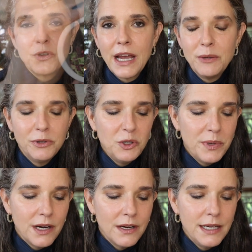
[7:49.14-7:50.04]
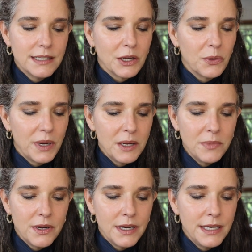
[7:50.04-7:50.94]
dried blueberries and
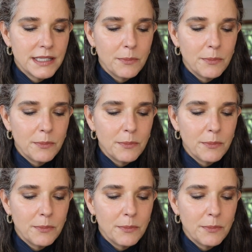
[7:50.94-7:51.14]
cranberries,